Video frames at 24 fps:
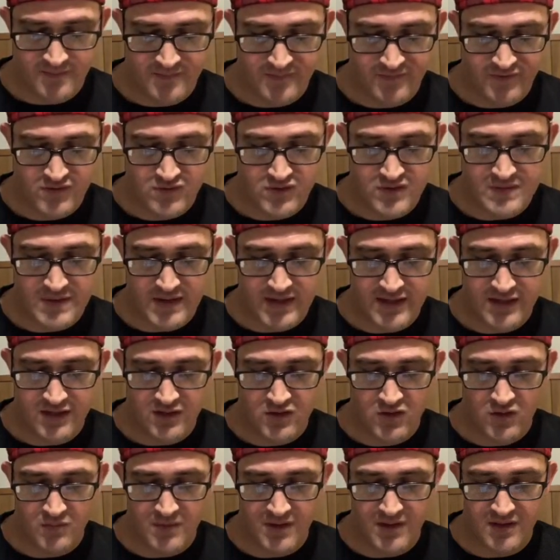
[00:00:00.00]
Used by a
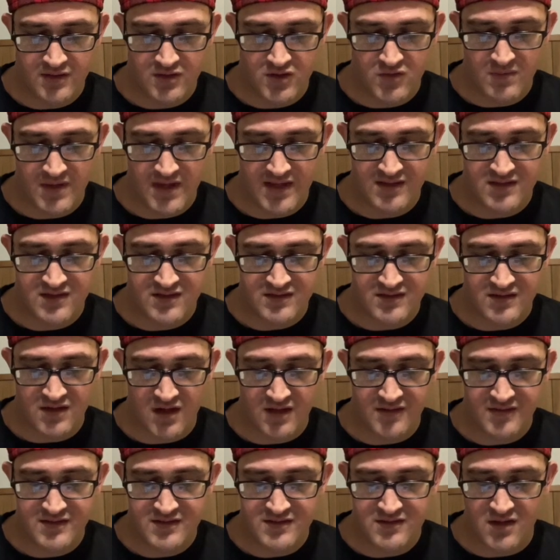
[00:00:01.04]
human, you may
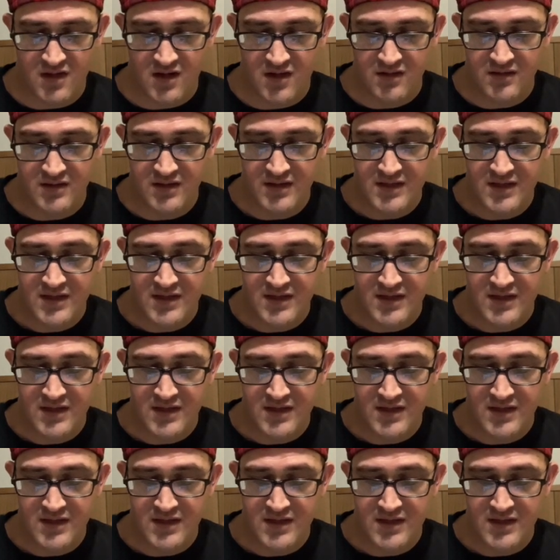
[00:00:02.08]
discard this card